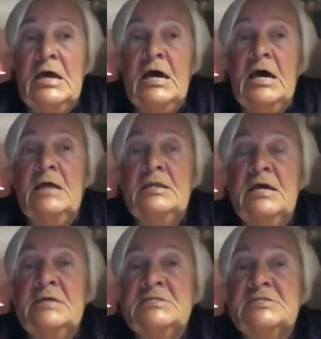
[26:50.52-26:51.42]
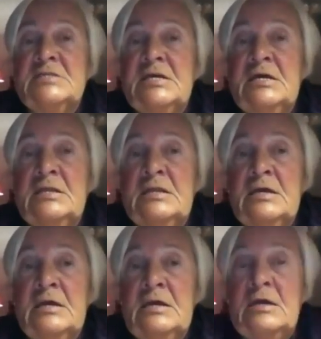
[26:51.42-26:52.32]
and that's in
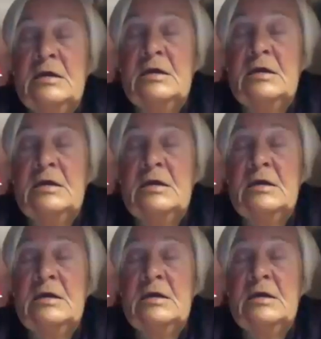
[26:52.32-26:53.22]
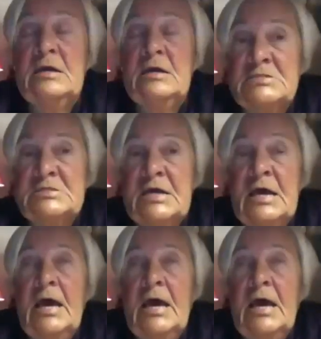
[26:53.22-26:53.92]
the countries.